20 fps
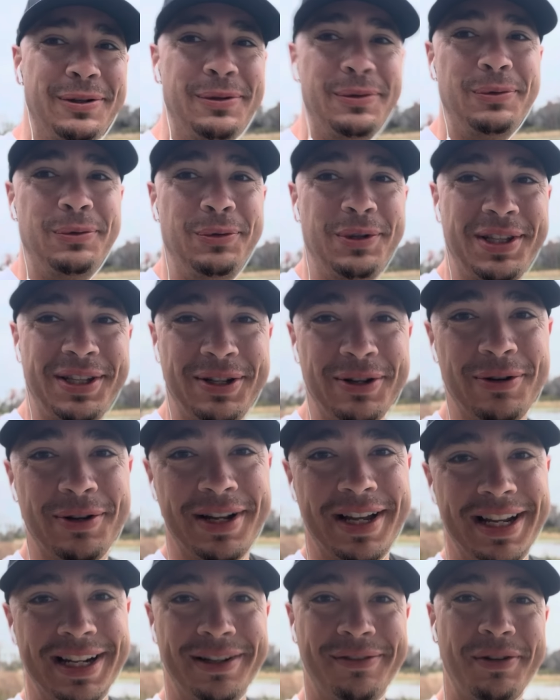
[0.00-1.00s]
What's going
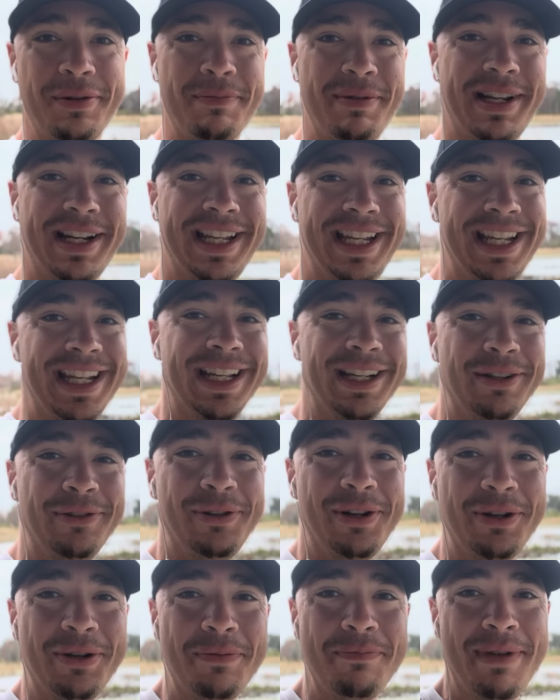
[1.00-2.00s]
on, everybody?
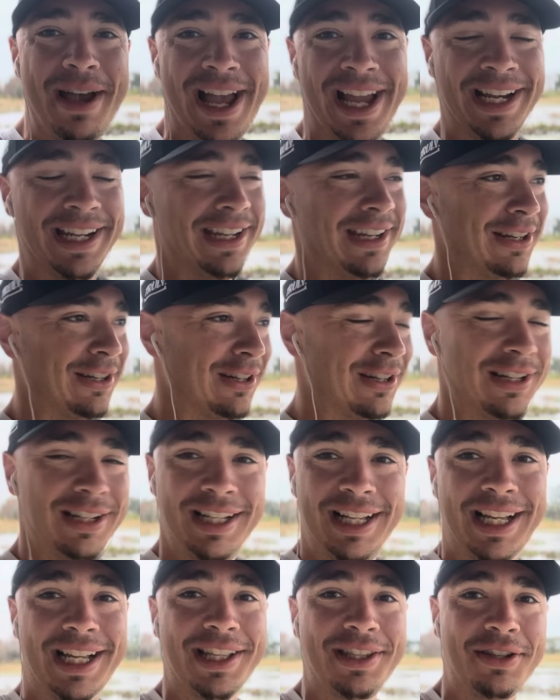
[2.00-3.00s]
Welcome back here
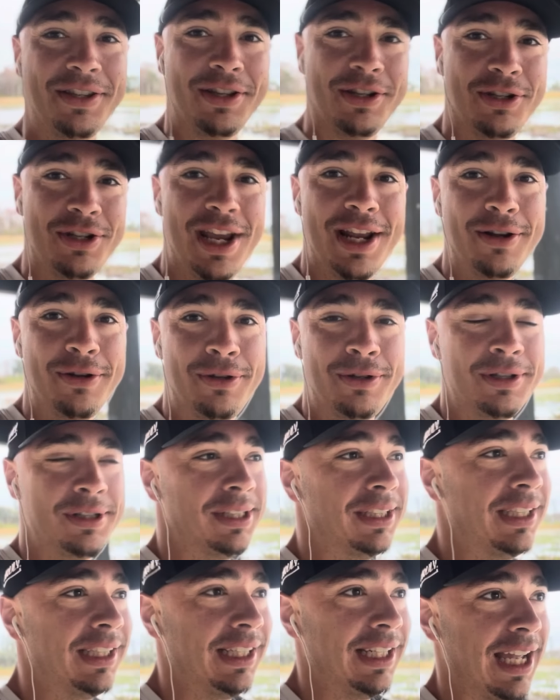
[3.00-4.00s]
to the
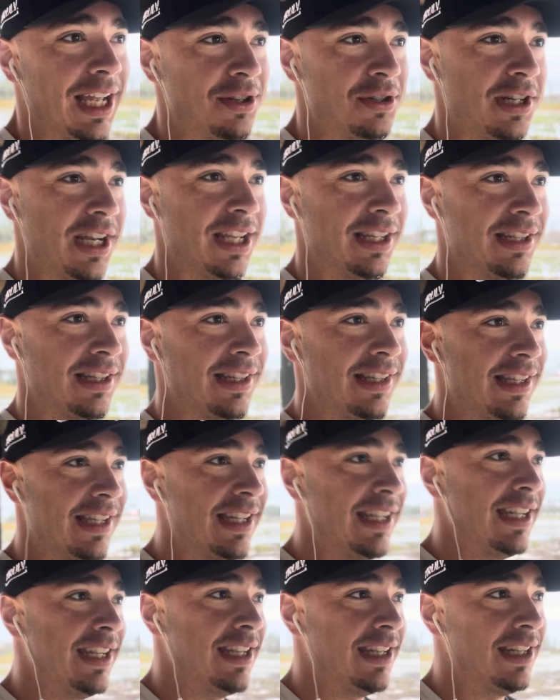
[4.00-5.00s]
channel. As you guys can
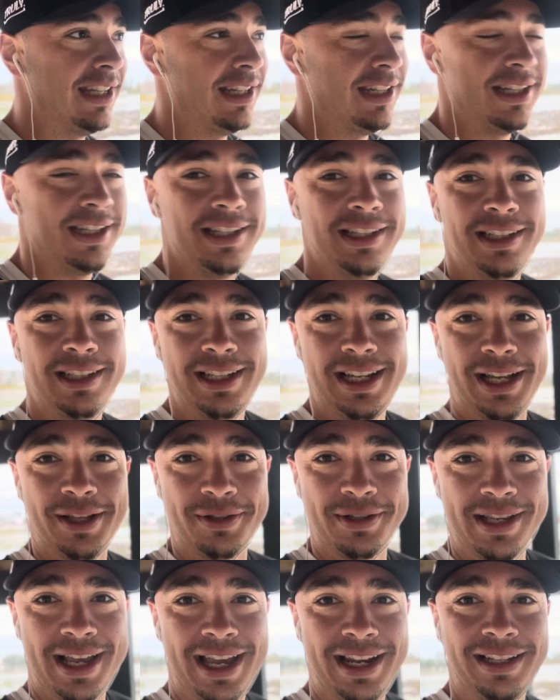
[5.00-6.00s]
see,
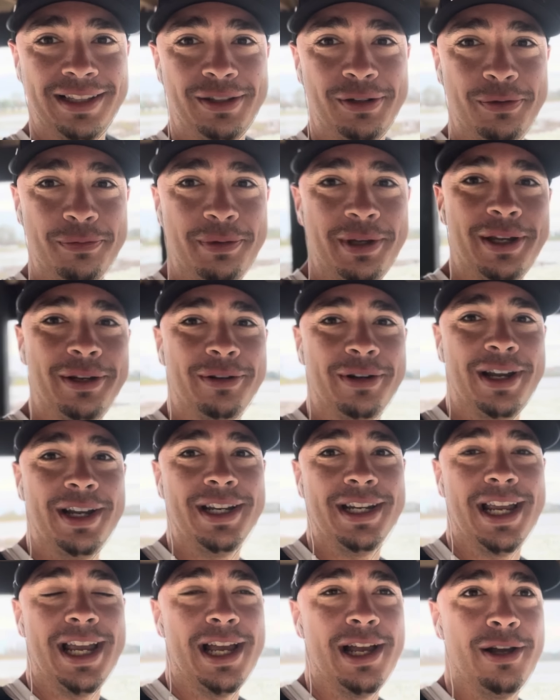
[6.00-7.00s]
outside a little bit
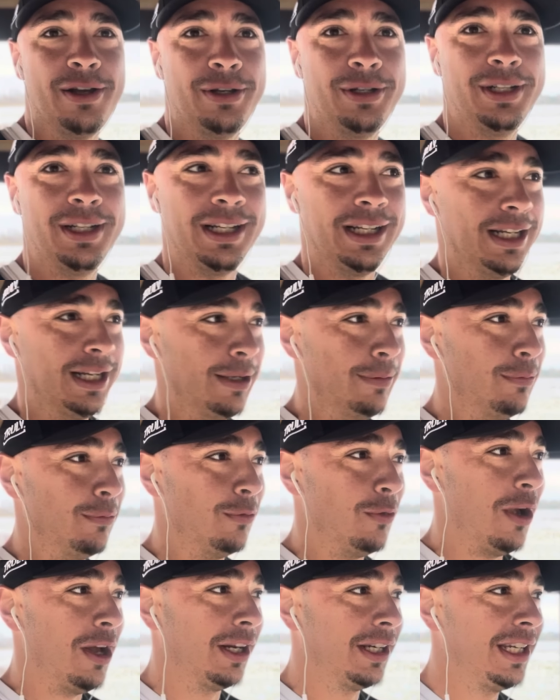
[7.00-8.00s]
right now,
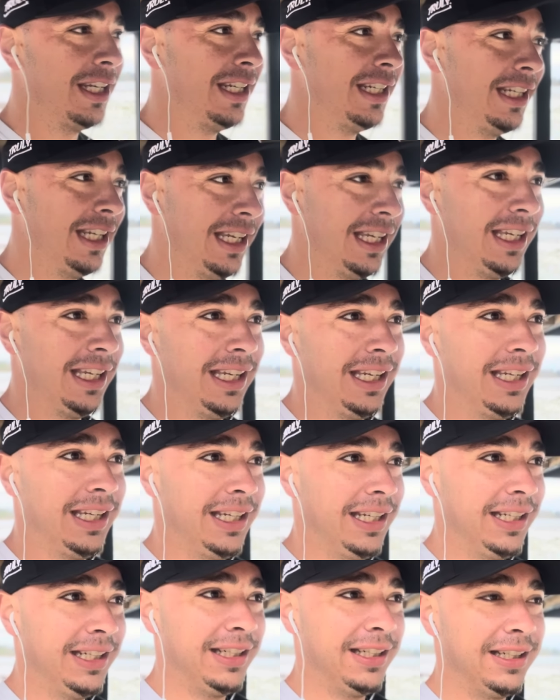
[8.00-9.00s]
walking
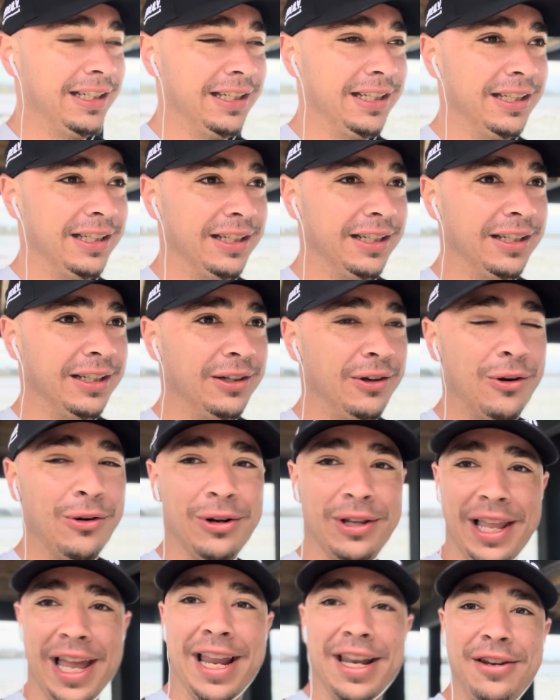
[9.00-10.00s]
in
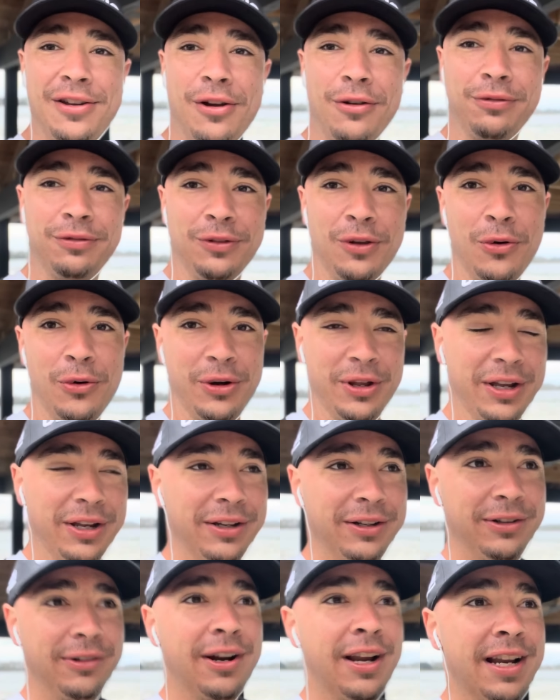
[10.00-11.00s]
Orlando, Florida
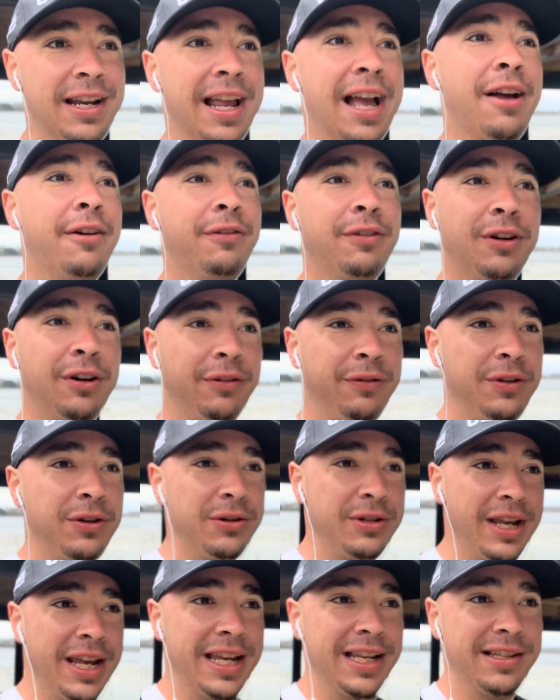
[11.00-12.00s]
right now for a few
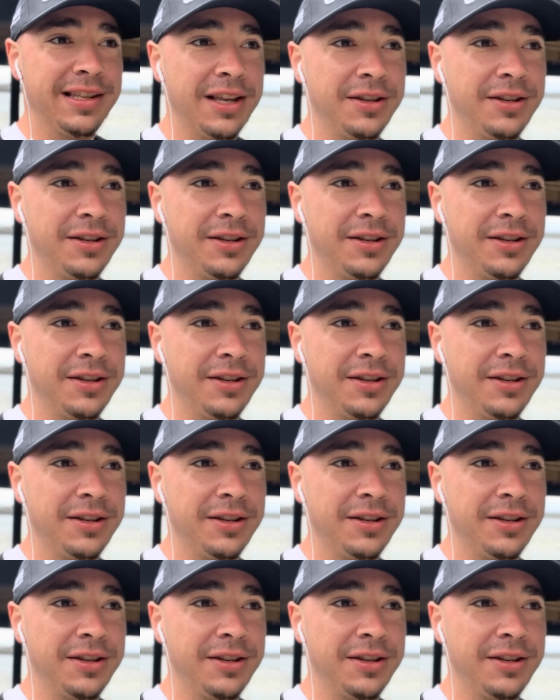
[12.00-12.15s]
days.